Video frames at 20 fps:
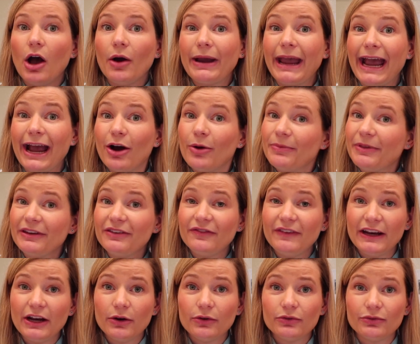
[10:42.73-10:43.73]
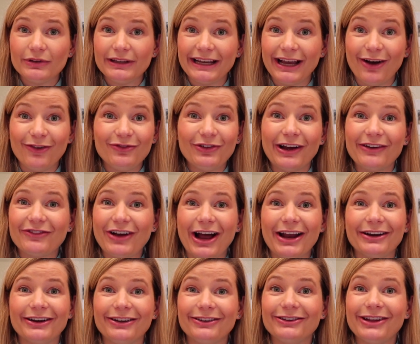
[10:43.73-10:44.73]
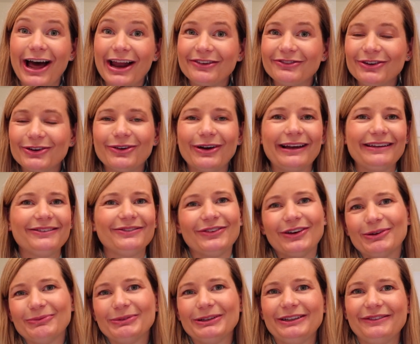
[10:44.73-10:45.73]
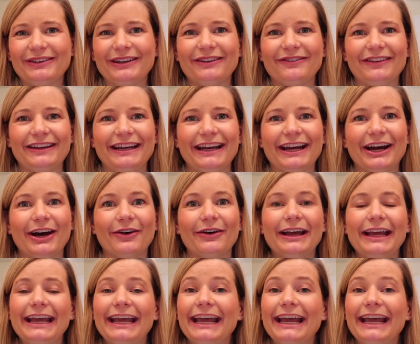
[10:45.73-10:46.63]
Okay, I hope this video was really helpful. I've gotten a lot of requests for a previa video.